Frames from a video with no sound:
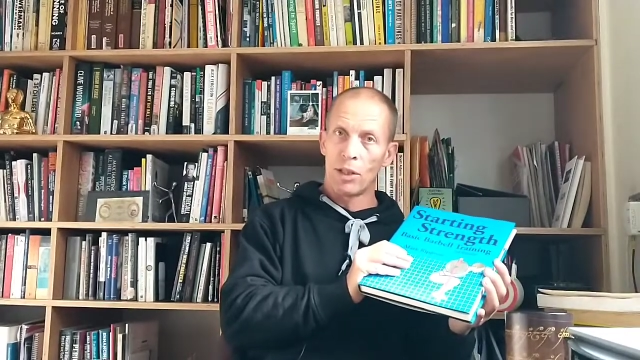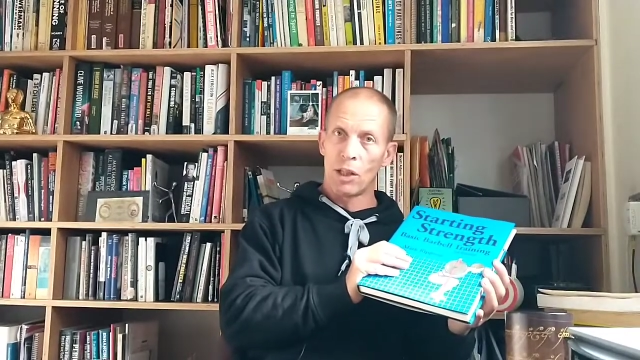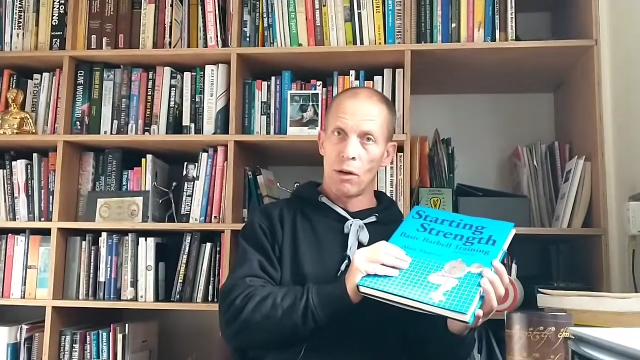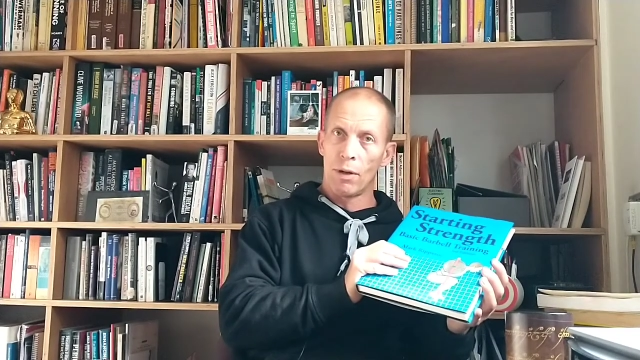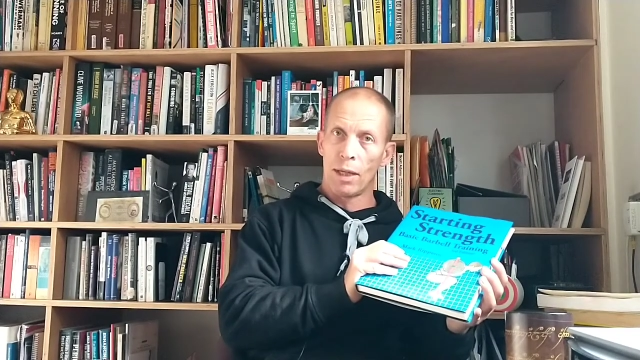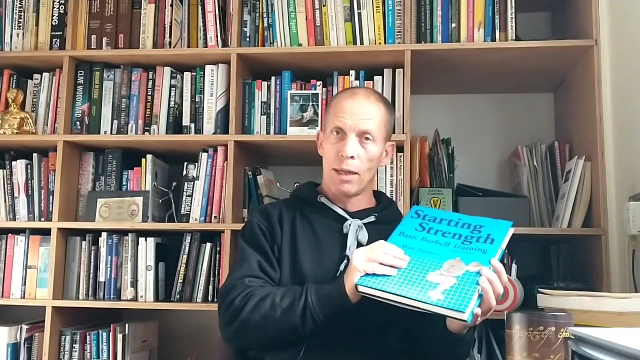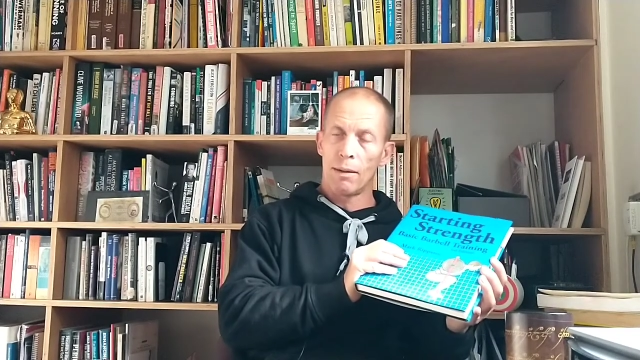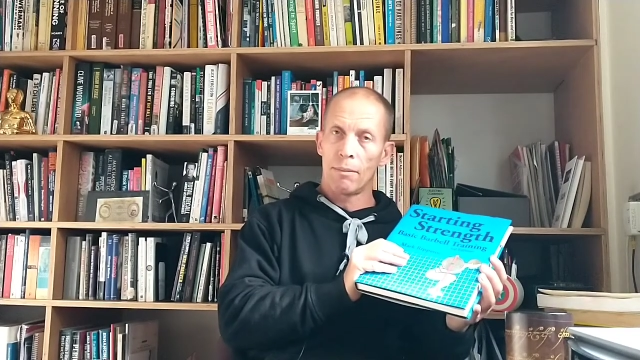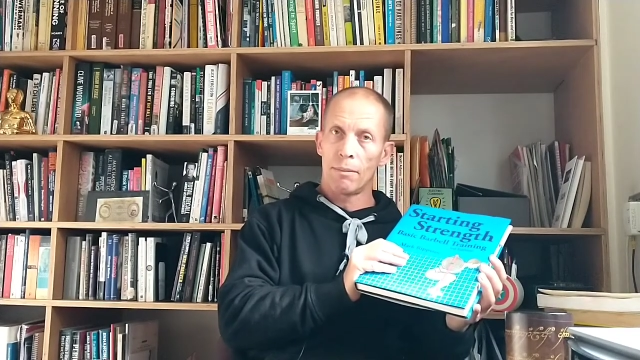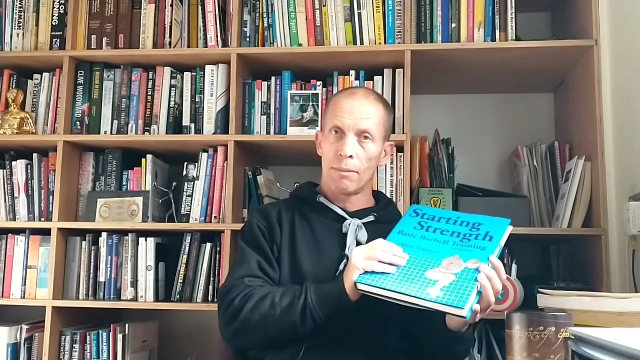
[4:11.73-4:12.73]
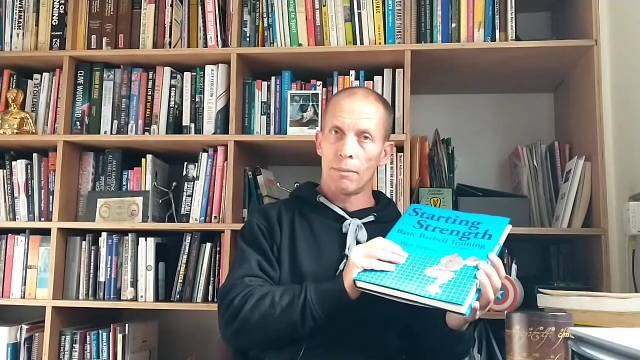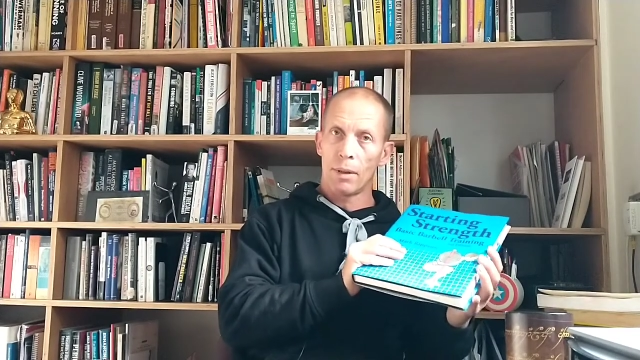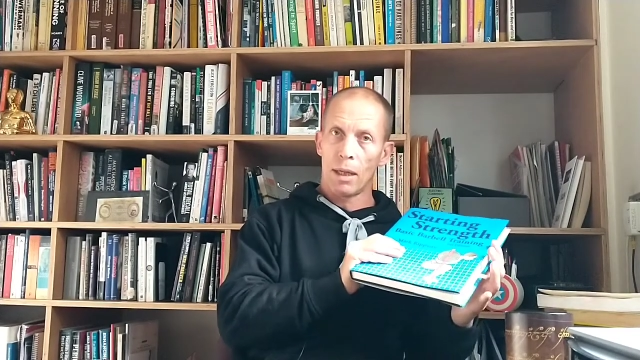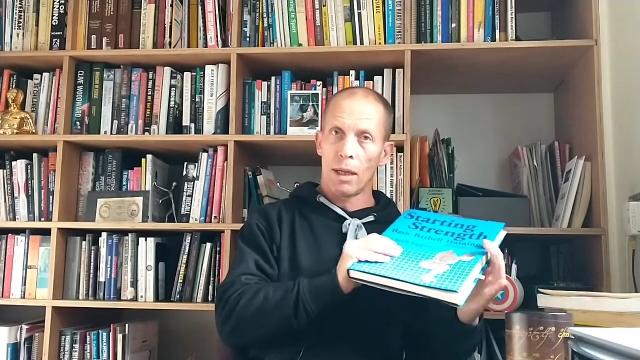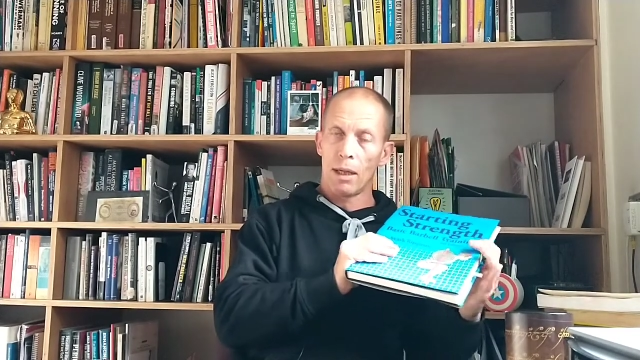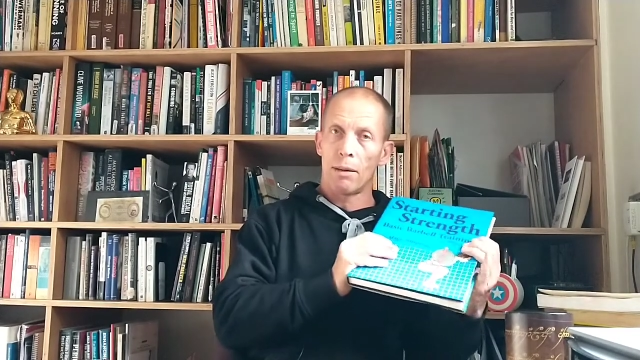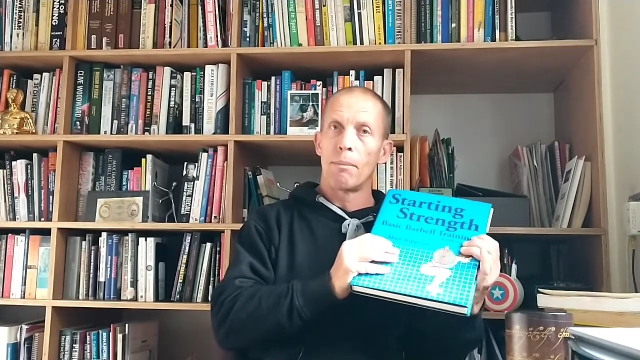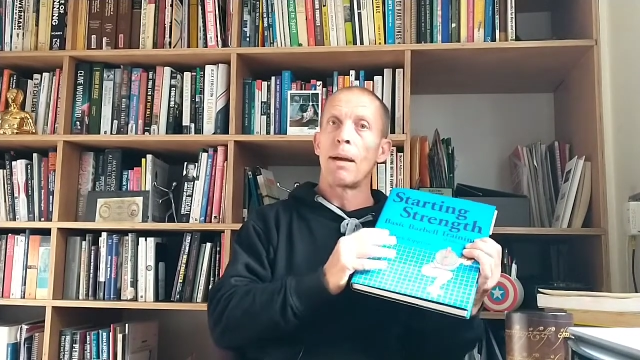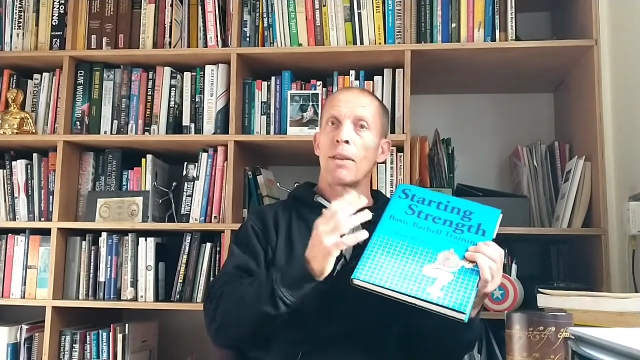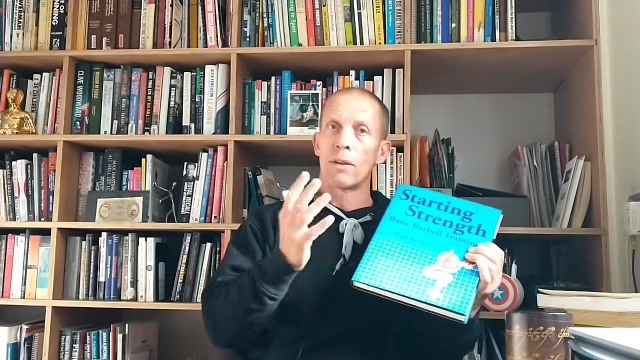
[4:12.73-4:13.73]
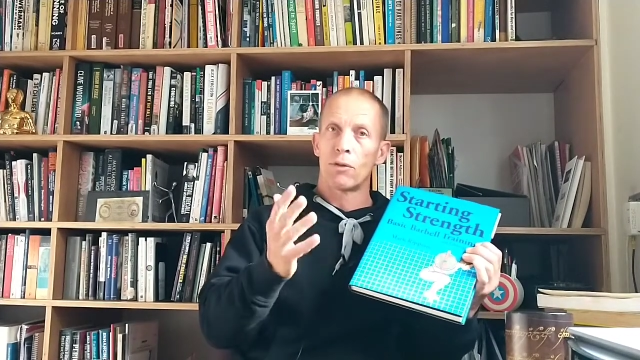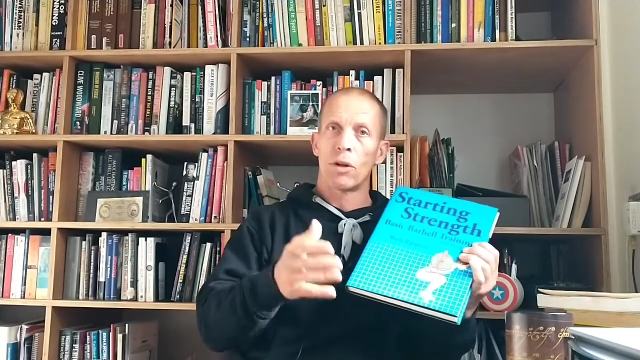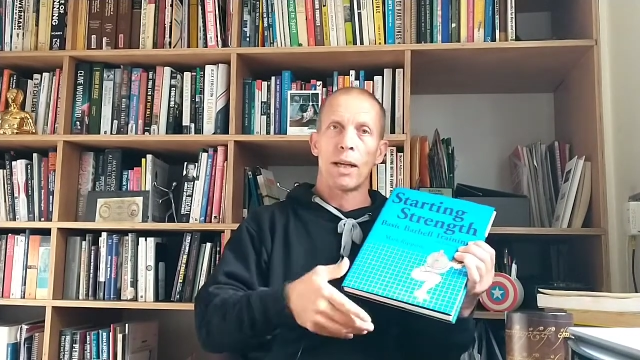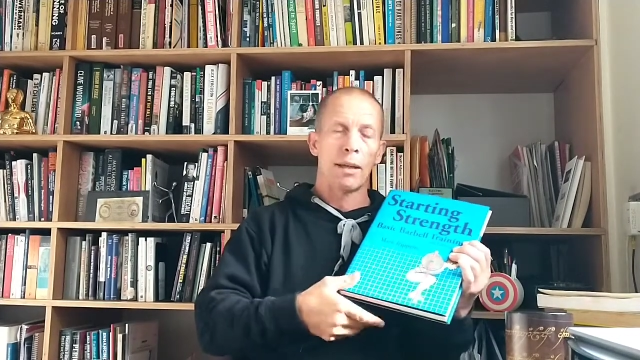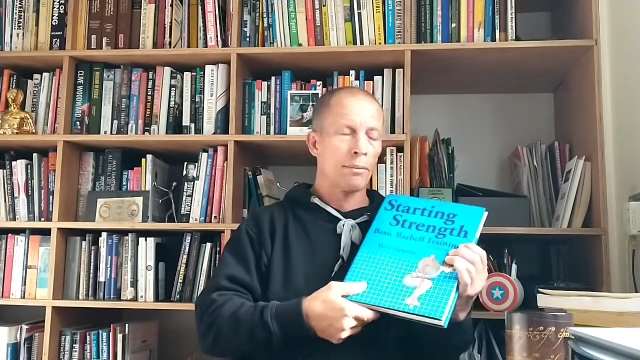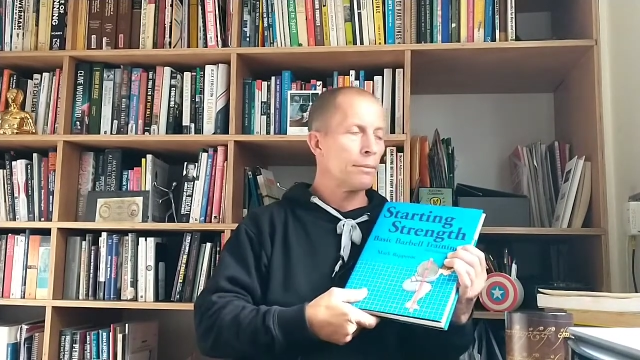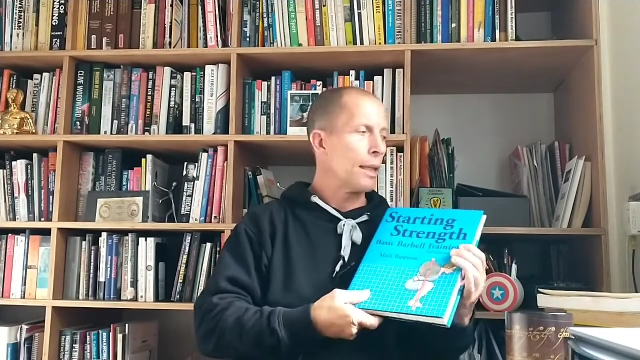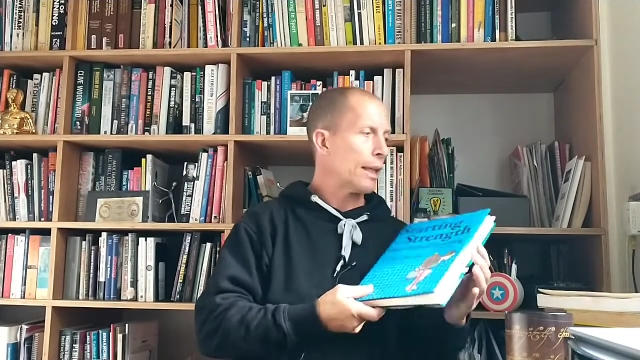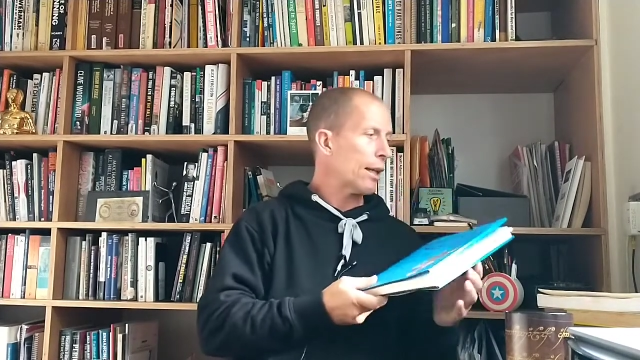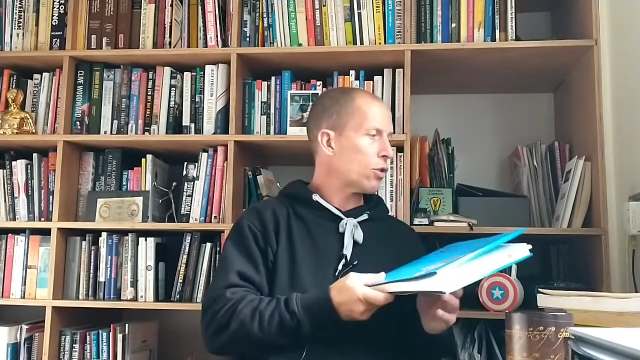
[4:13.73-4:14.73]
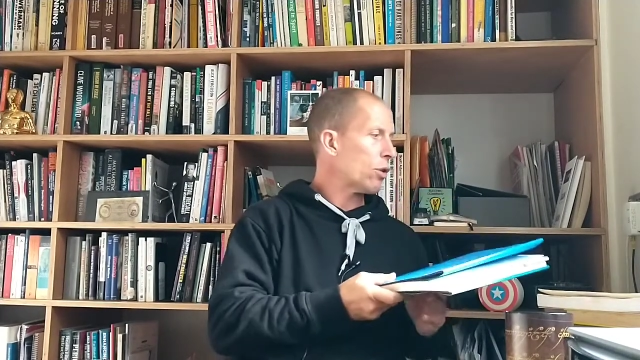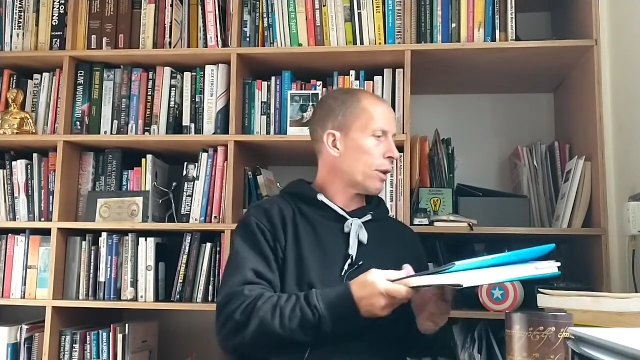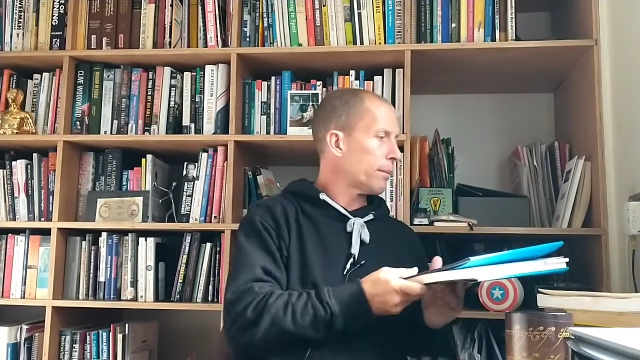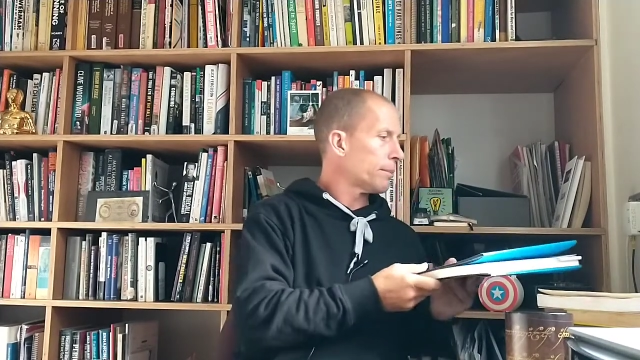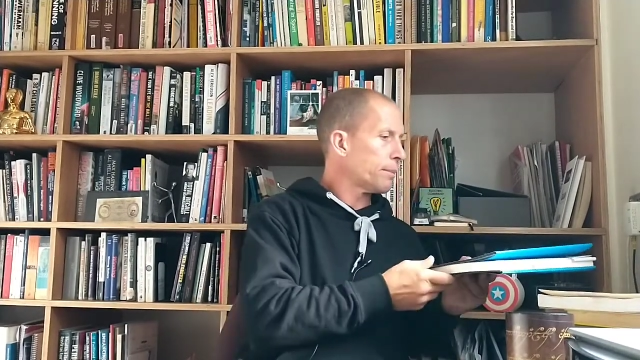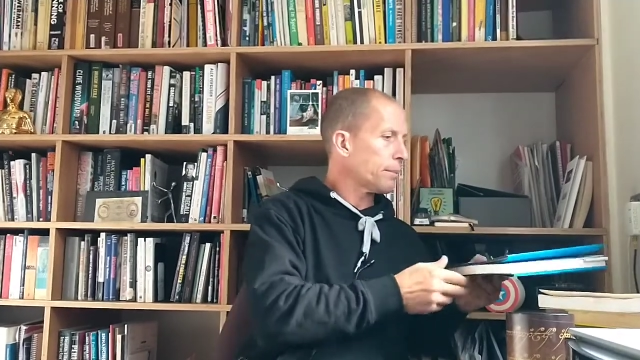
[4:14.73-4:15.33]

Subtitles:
as the only method of training and getting stronger.